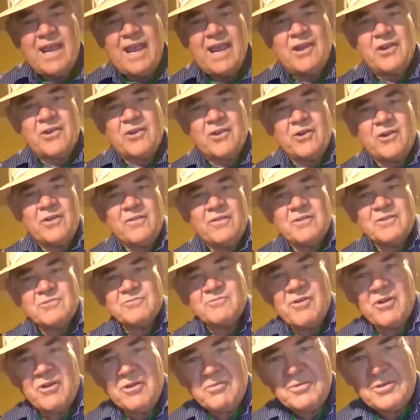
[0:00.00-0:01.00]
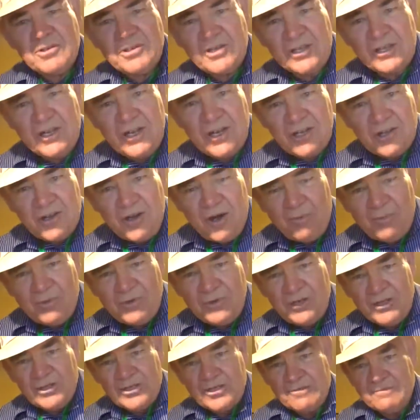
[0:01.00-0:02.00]
And I got on this rowing machine in a
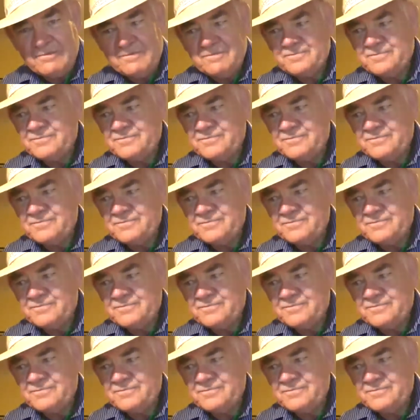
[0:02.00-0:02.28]
competition